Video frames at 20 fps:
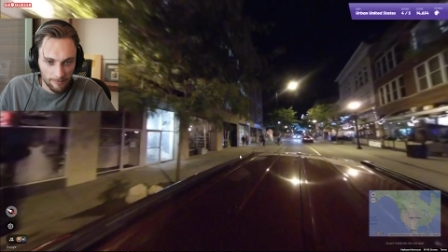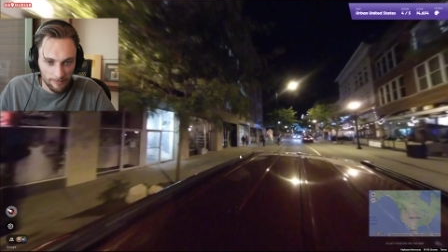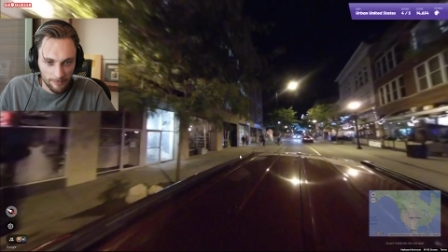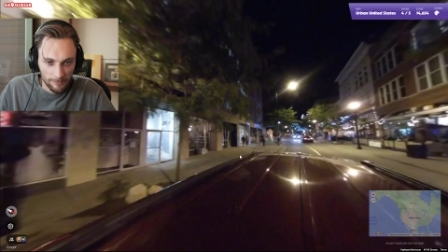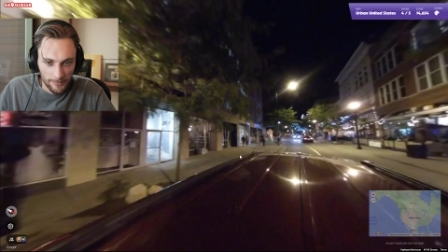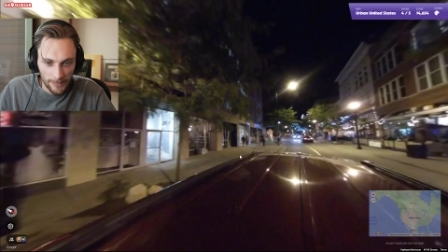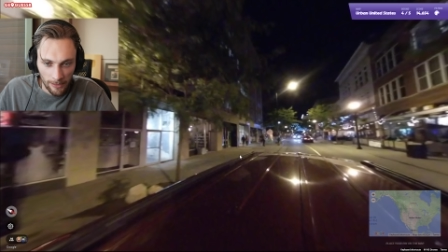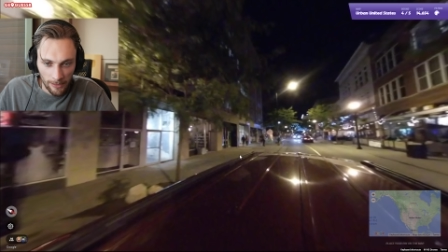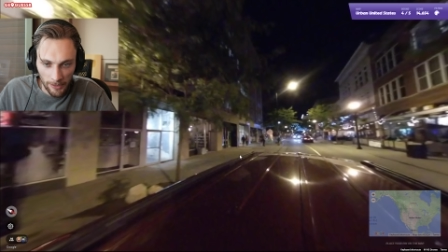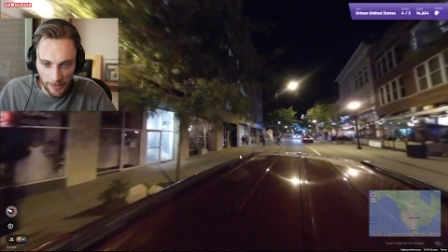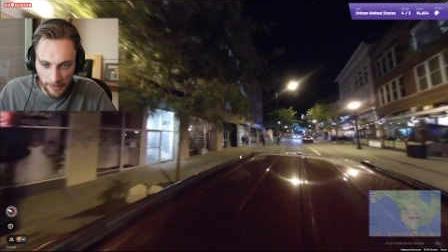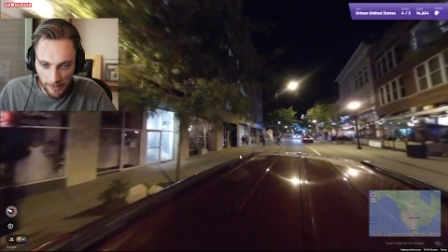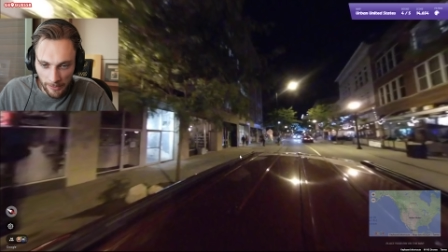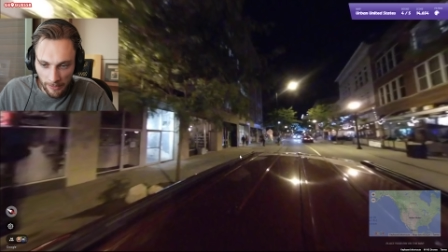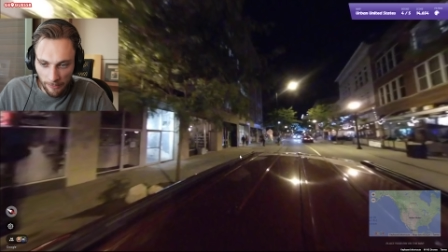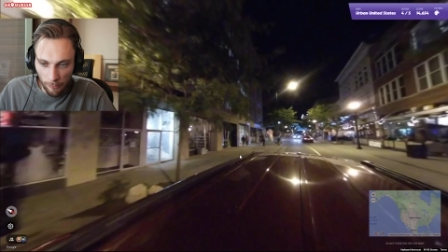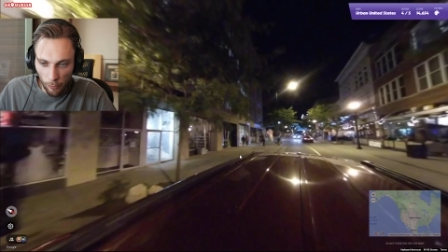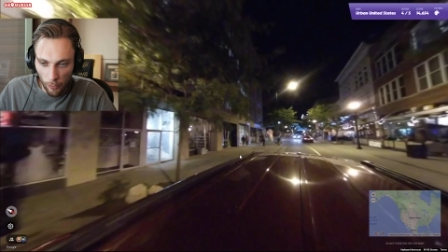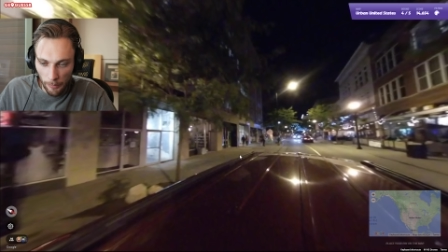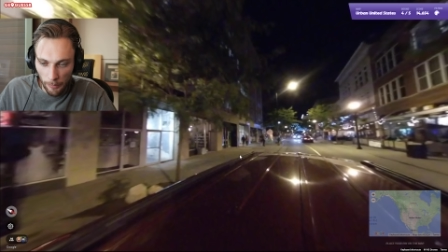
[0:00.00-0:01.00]
at least
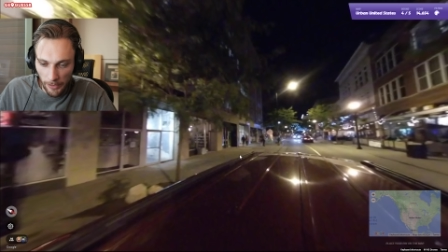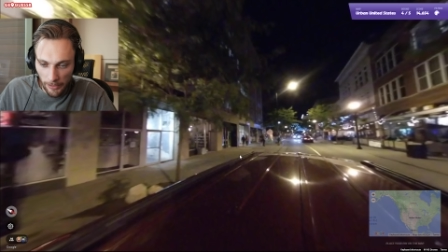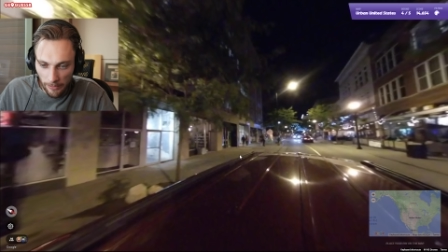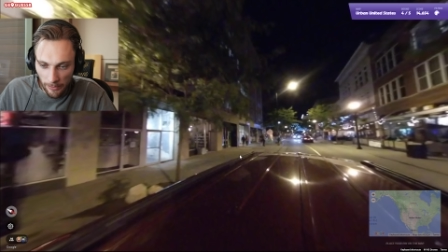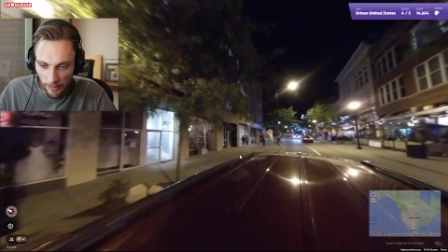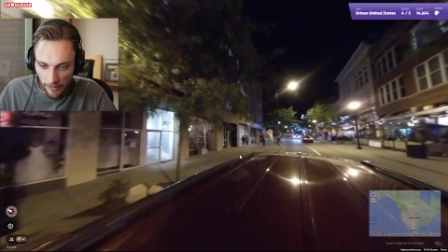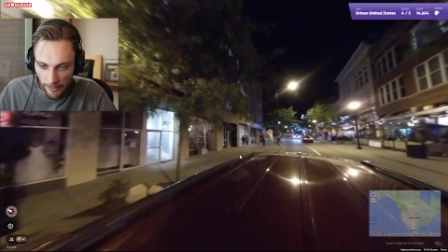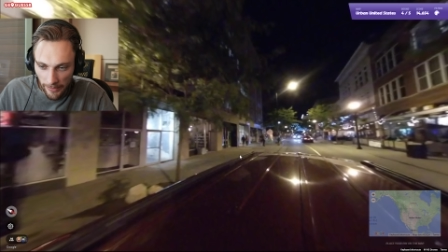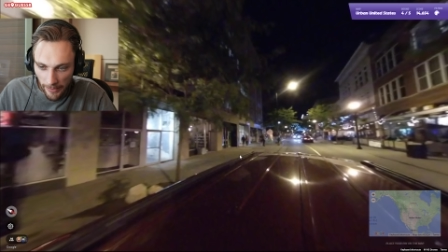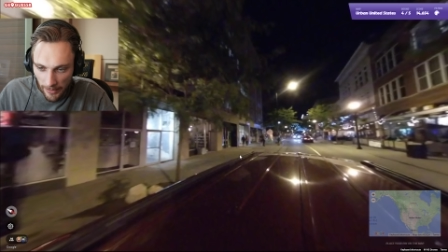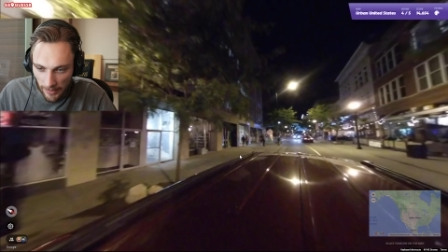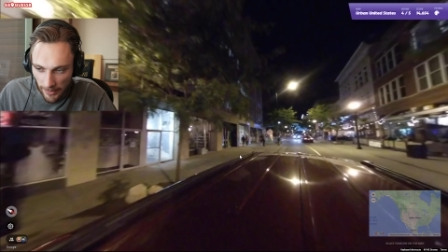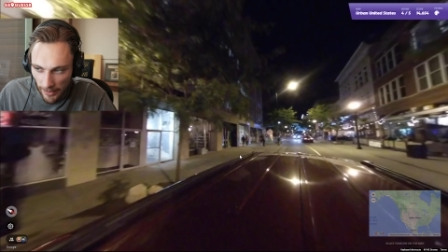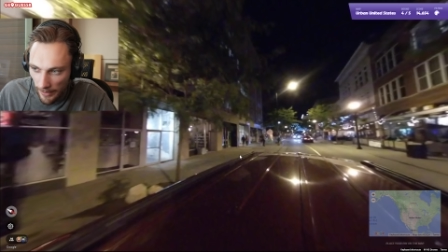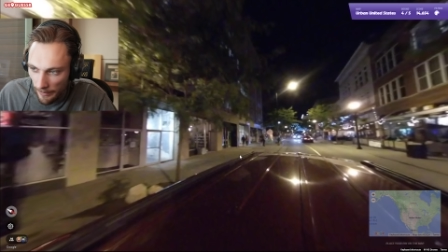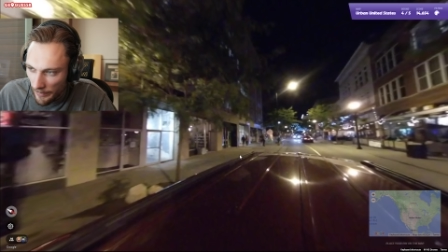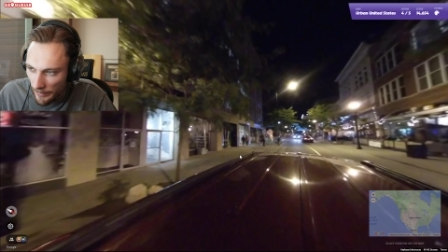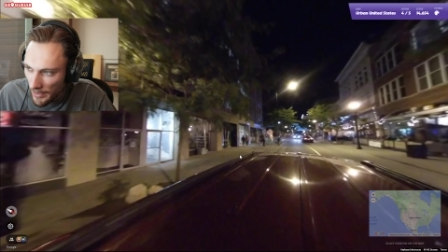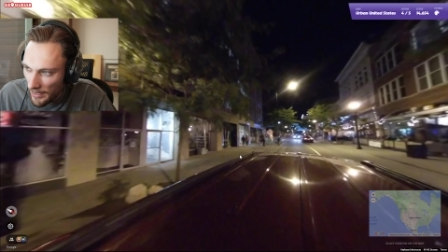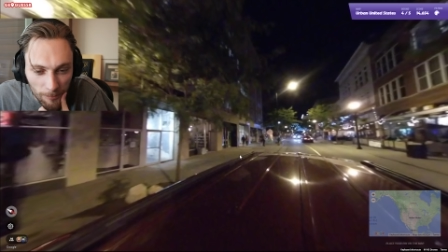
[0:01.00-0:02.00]
four pixels next
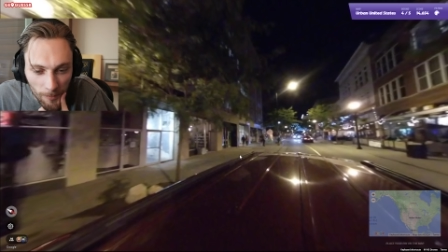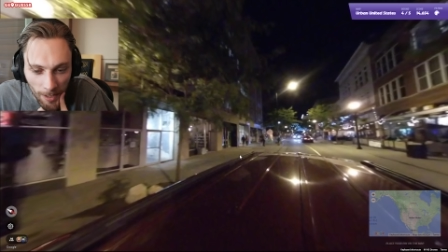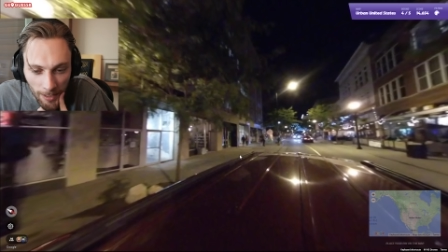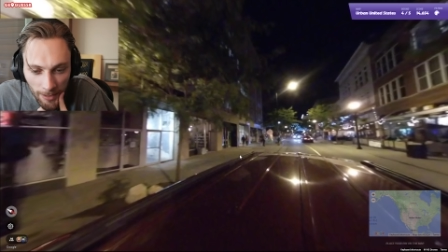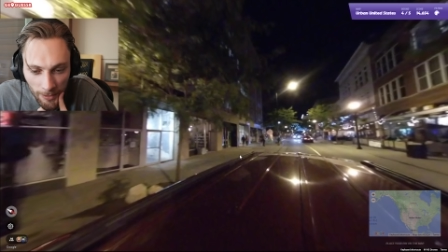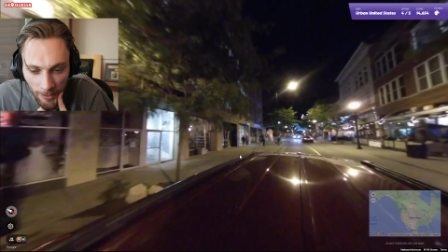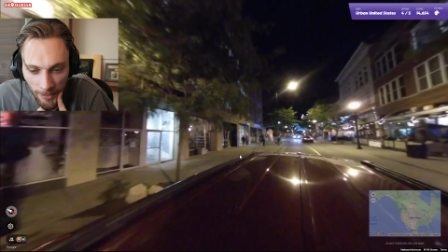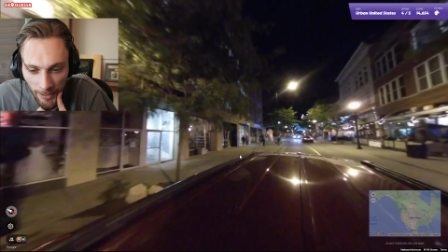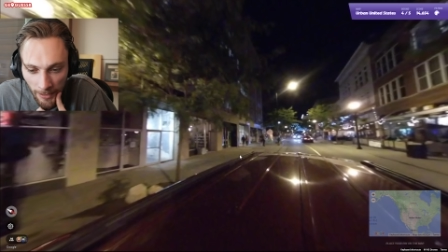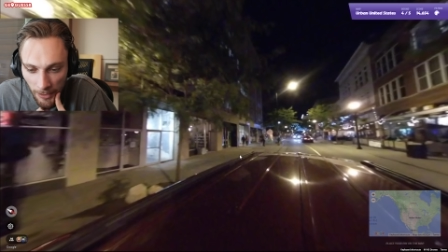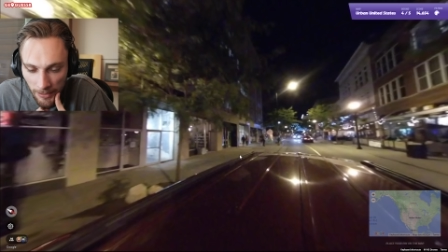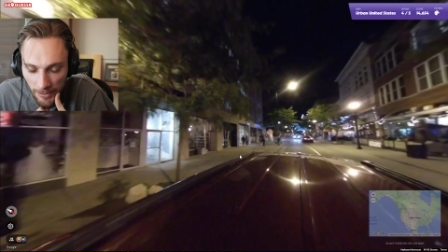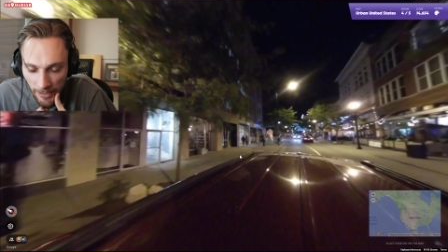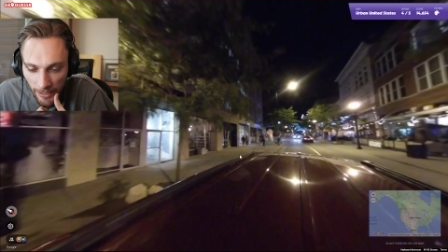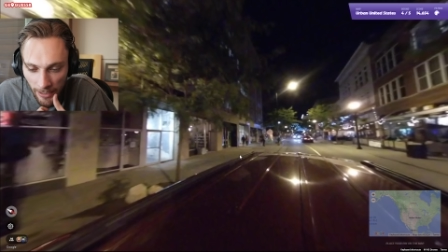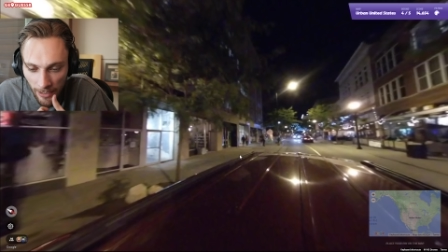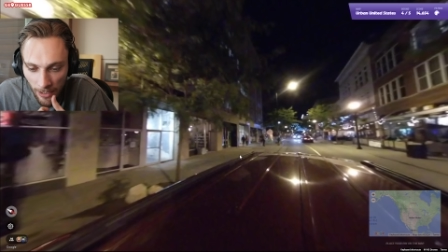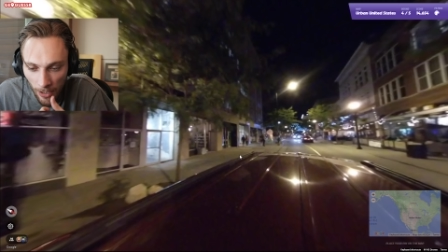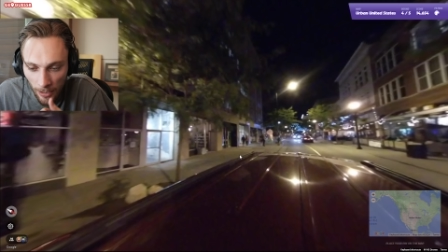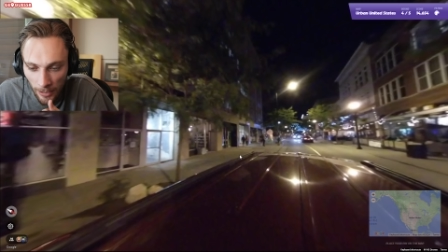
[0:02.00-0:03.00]
time. It looks like a
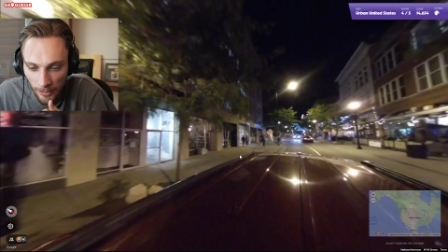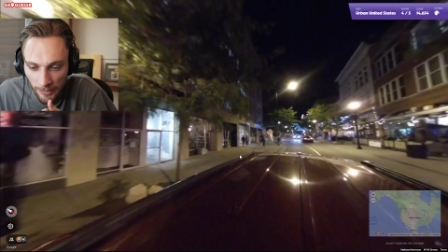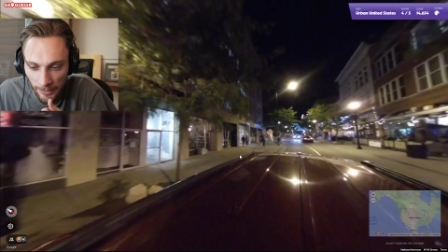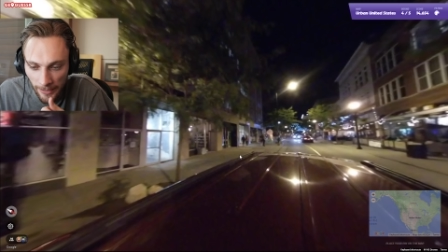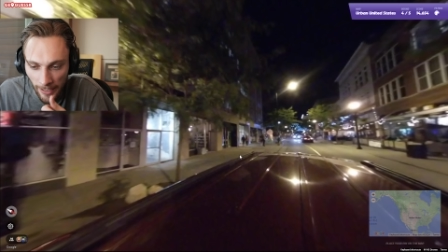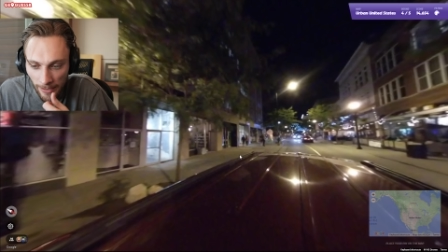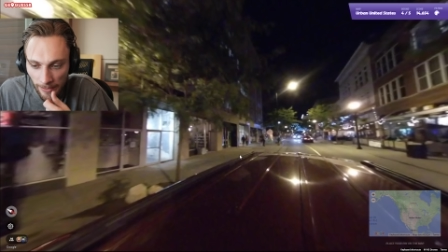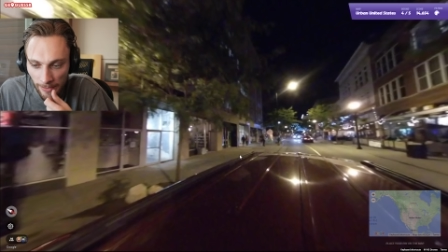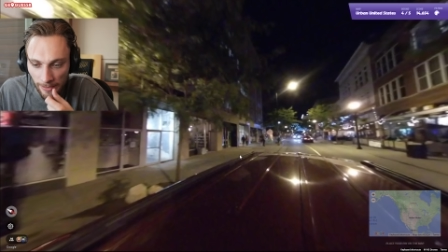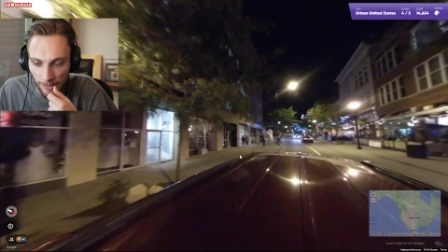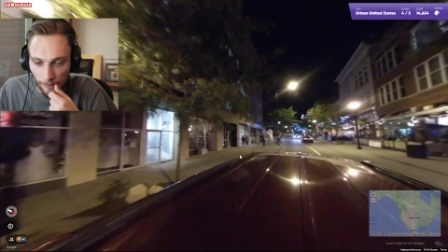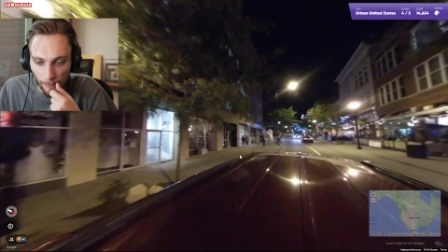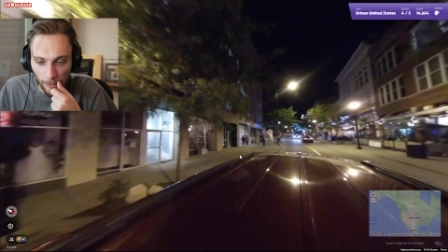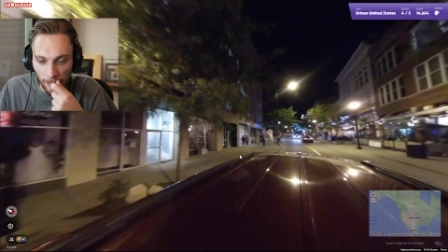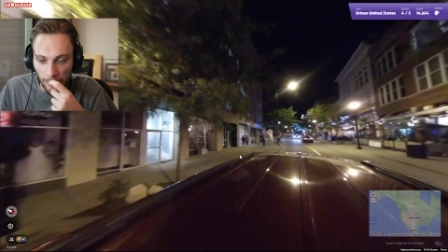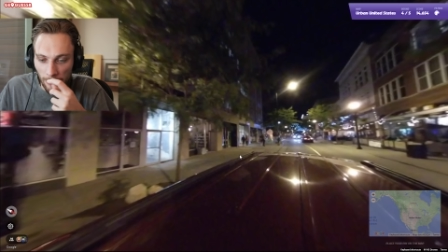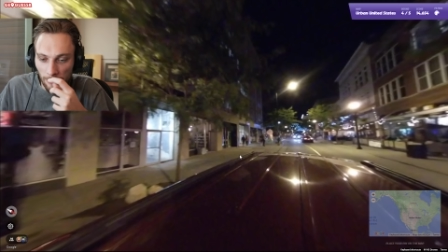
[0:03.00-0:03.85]
college town somewhere,